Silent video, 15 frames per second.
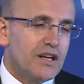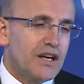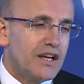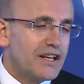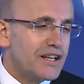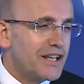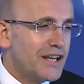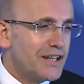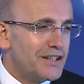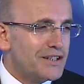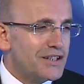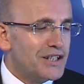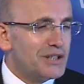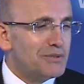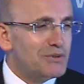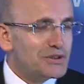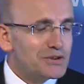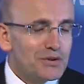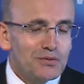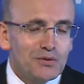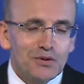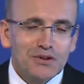And again, in the midst
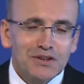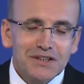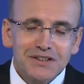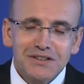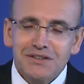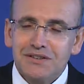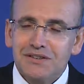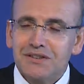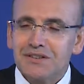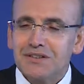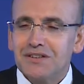of all this,